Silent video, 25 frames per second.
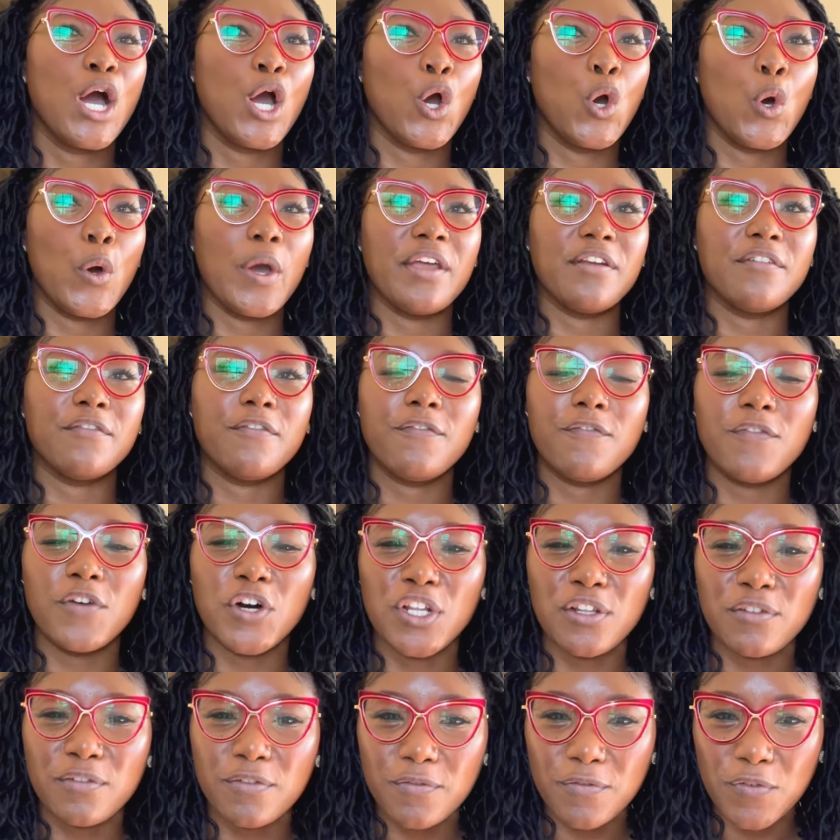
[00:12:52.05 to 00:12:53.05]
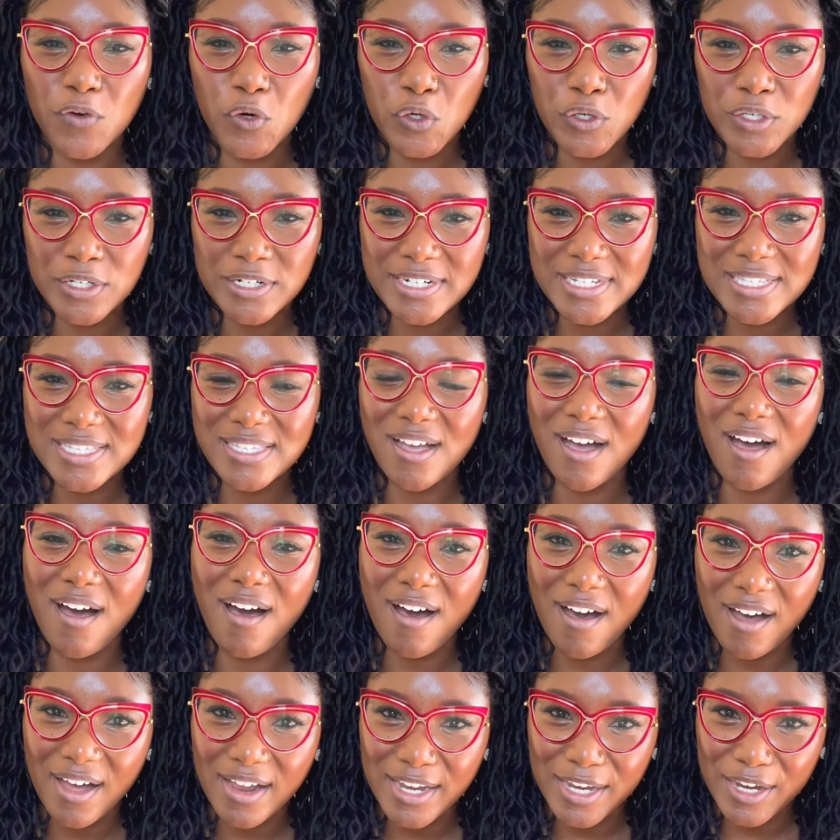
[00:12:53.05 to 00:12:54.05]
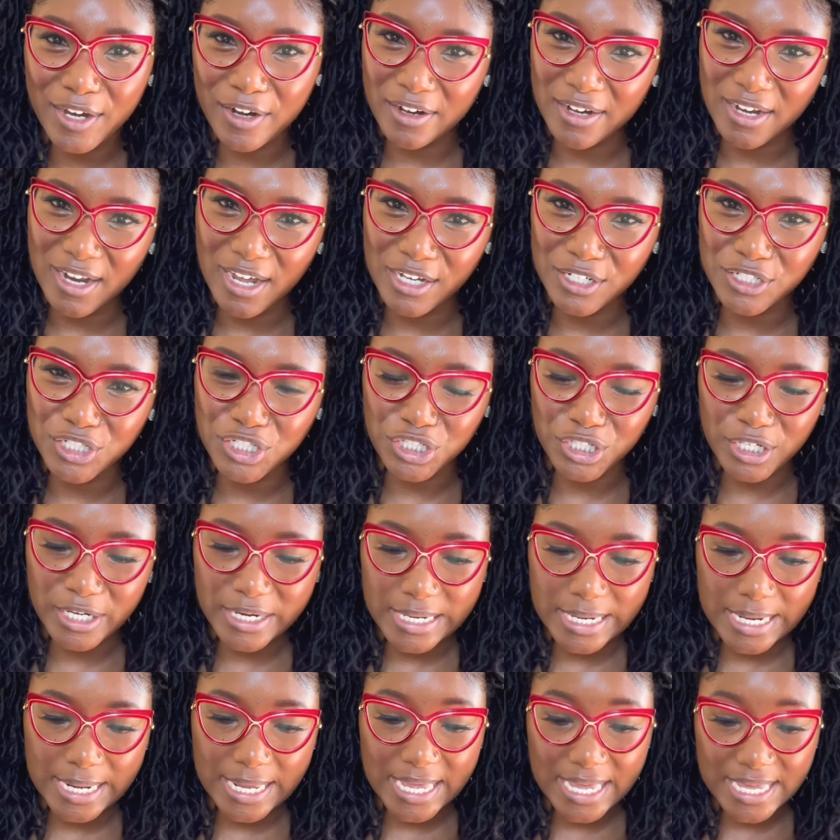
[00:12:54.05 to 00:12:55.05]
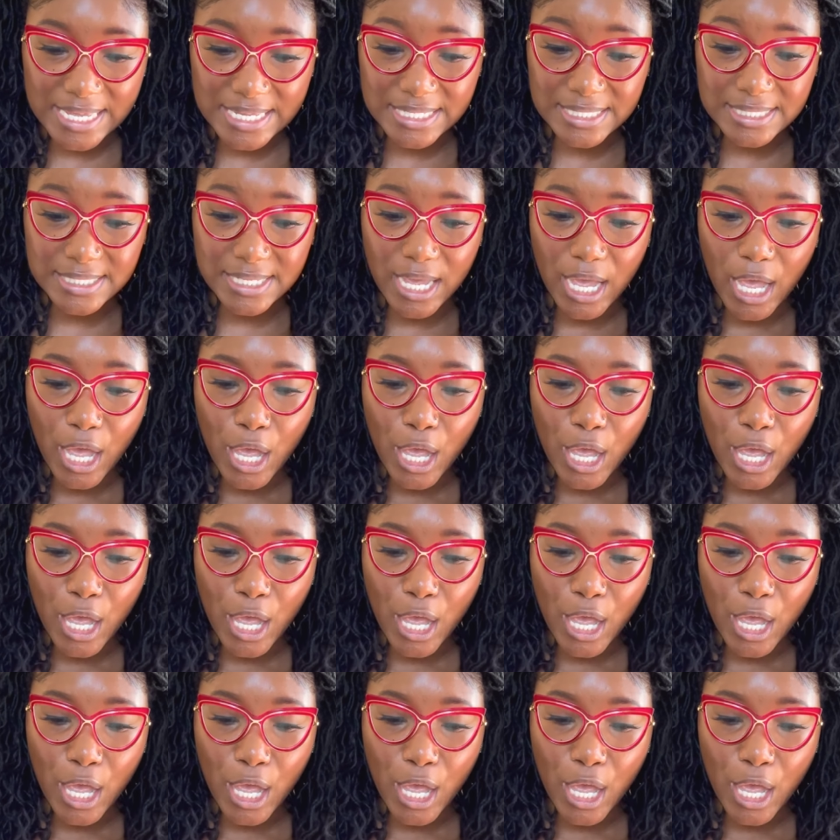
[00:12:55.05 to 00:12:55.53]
going full force on your lock journey is,